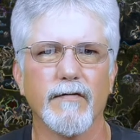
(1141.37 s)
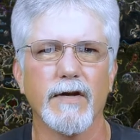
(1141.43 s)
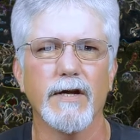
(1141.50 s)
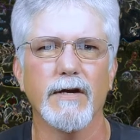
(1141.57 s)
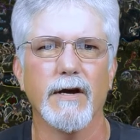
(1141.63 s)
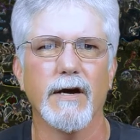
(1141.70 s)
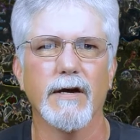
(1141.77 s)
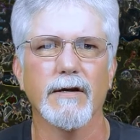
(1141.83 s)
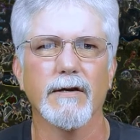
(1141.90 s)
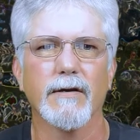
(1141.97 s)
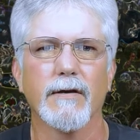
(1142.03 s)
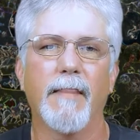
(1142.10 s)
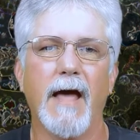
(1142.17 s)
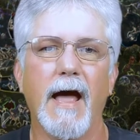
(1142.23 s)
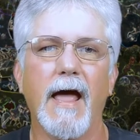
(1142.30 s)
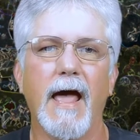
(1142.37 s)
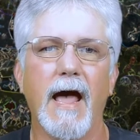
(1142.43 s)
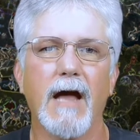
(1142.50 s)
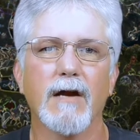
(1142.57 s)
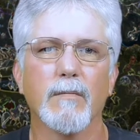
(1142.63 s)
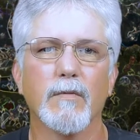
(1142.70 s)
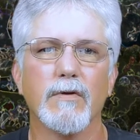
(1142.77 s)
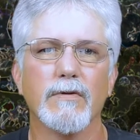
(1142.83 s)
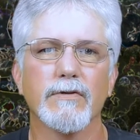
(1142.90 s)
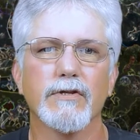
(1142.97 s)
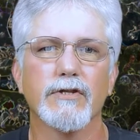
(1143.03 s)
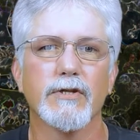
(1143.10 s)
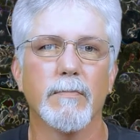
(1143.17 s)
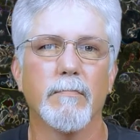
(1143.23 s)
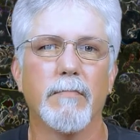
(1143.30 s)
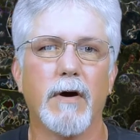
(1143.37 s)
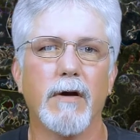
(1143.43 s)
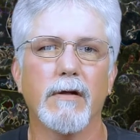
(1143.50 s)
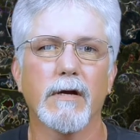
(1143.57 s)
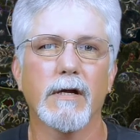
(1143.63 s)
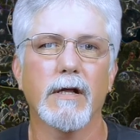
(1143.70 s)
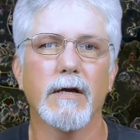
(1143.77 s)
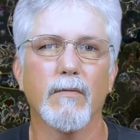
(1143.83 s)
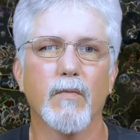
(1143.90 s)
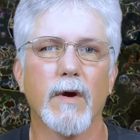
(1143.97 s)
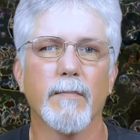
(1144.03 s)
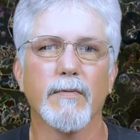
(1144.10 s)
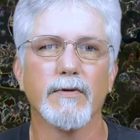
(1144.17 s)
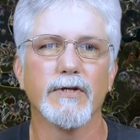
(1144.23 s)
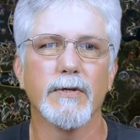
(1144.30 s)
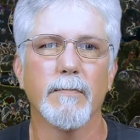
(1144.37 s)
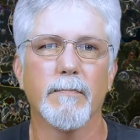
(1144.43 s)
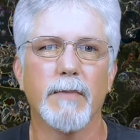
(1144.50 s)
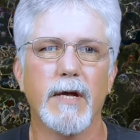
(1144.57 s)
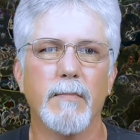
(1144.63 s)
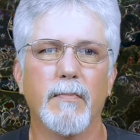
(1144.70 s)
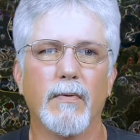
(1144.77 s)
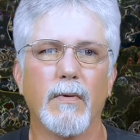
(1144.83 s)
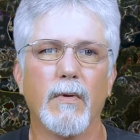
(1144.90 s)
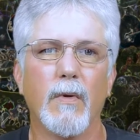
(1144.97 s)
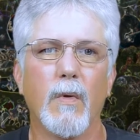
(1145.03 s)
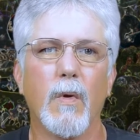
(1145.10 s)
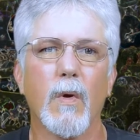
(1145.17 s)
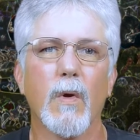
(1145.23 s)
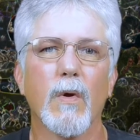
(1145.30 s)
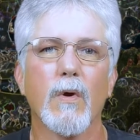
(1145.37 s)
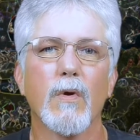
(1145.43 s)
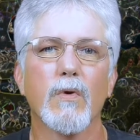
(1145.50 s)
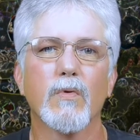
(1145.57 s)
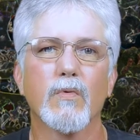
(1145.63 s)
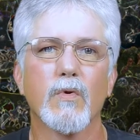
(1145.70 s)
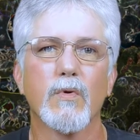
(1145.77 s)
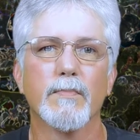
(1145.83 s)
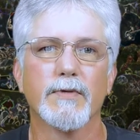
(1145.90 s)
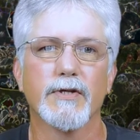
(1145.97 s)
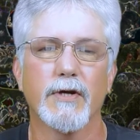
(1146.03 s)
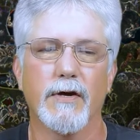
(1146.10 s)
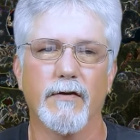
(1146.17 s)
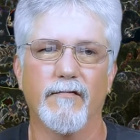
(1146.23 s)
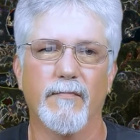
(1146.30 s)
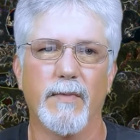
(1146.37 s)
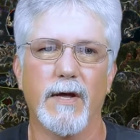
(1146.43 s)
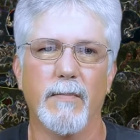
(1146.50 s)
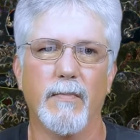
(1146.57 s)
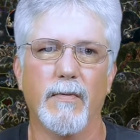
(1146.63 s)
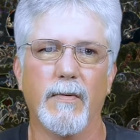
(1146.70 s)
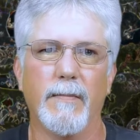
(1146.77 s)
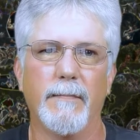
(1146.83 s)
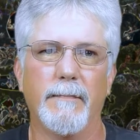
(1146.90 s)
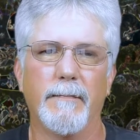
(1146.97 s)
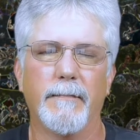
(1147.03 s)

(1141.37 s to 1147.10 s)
Enoch, that animals symbolically represent people or groups of people.